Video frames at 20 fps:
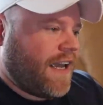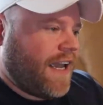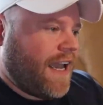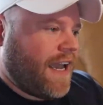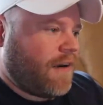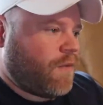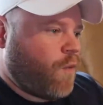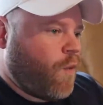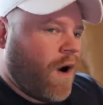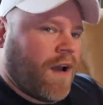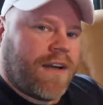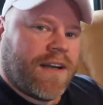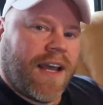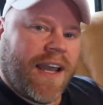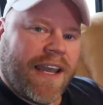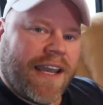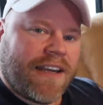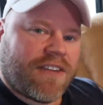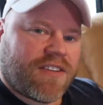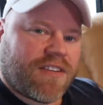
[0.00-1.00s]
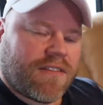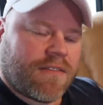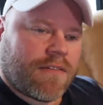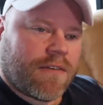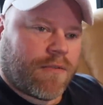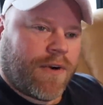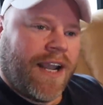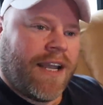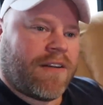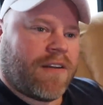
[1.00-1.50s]
And one night,
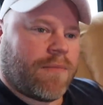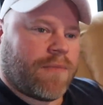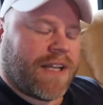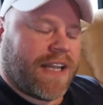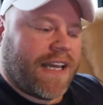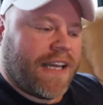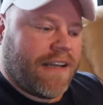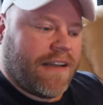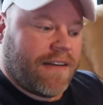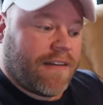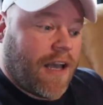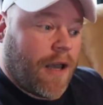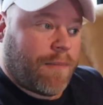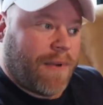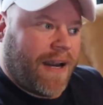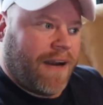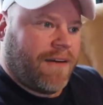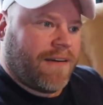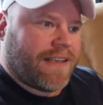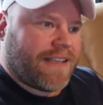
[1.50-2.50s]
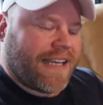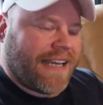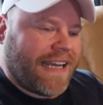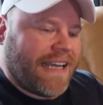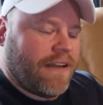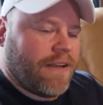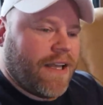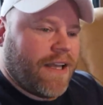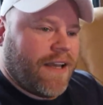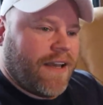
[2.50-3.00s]
randomly,
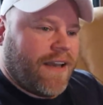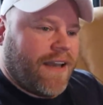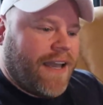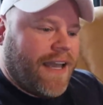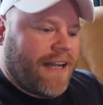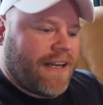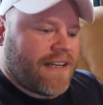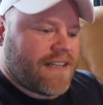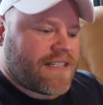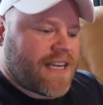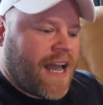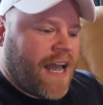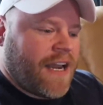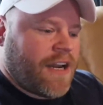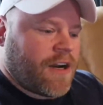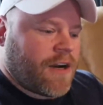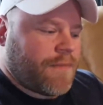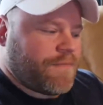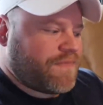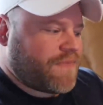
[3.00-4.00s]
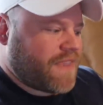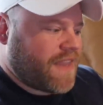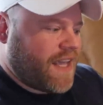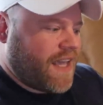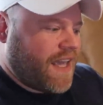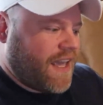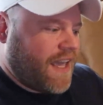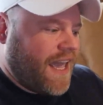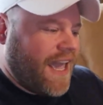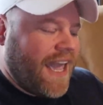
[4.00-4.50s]
apparently, an entire
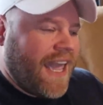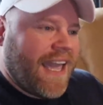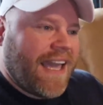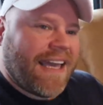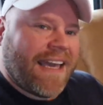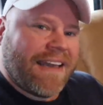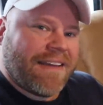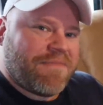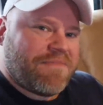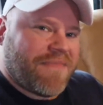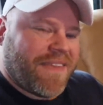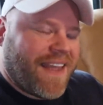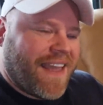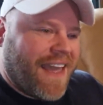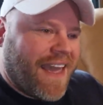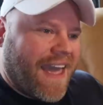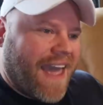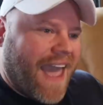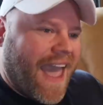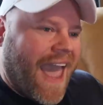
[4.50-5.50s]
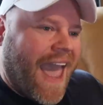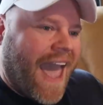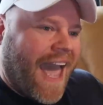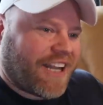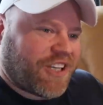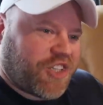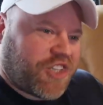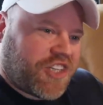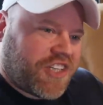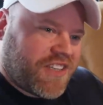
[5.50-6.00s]
egg
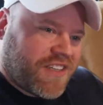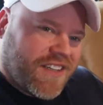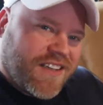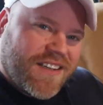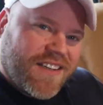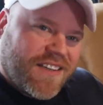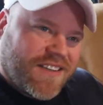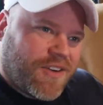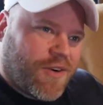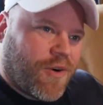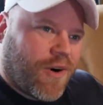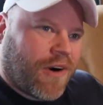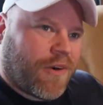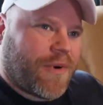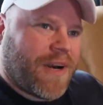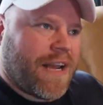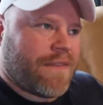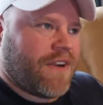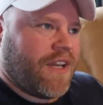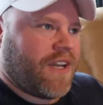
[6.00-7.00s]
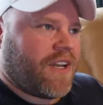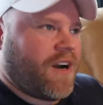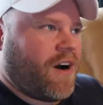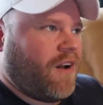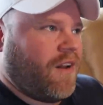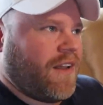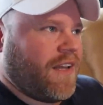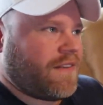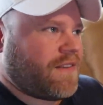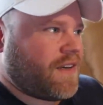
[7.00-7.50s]
hatched, or whatever you
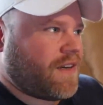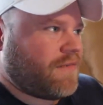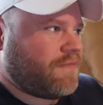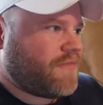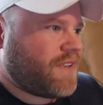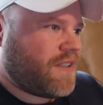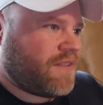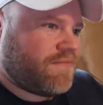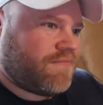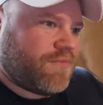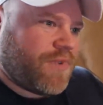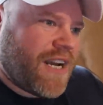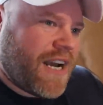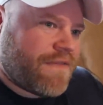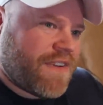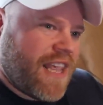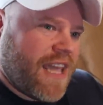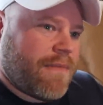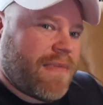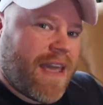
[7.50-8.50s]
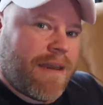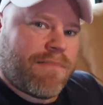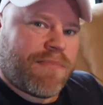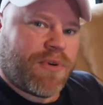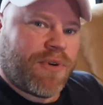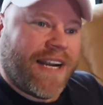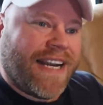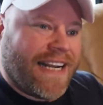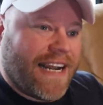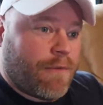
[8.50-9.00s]
call it. They
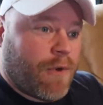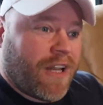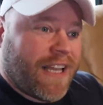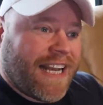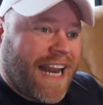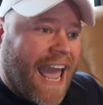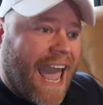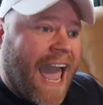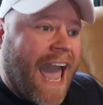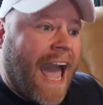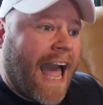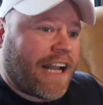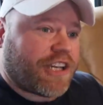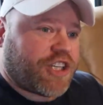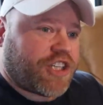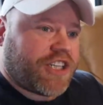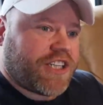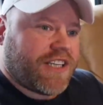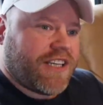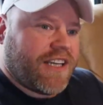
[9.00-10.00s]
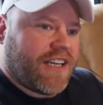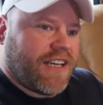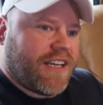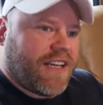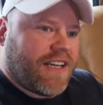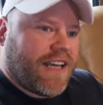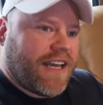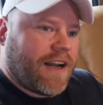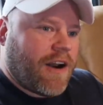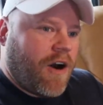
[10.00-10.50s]
breed in. Well, it hatched.
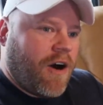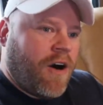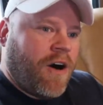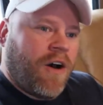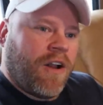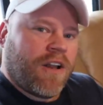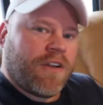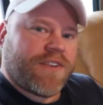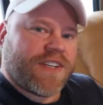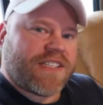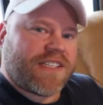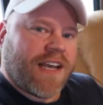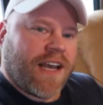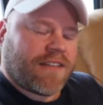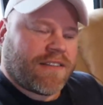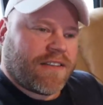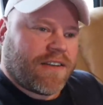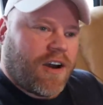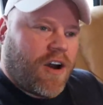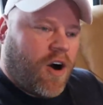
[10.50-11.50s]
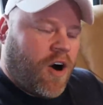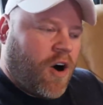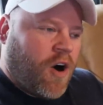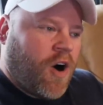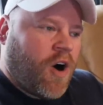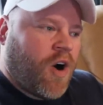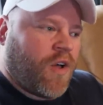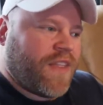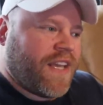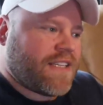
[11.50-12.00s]
And all of a sudden,
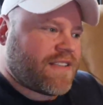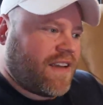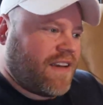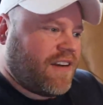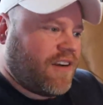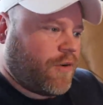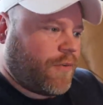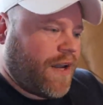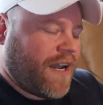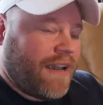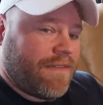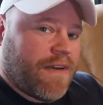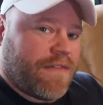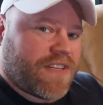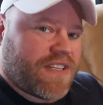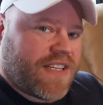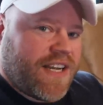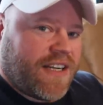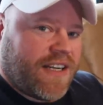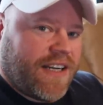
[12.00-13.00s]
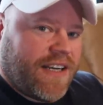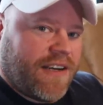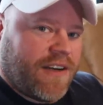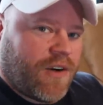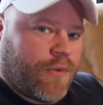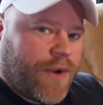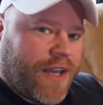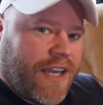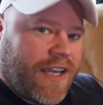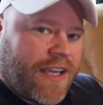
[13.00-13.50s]
all these earwigs. Have you ever seen an
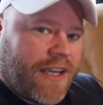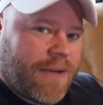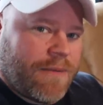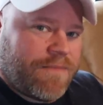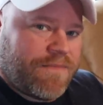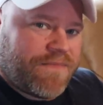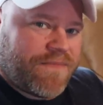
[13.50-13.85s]
earwig?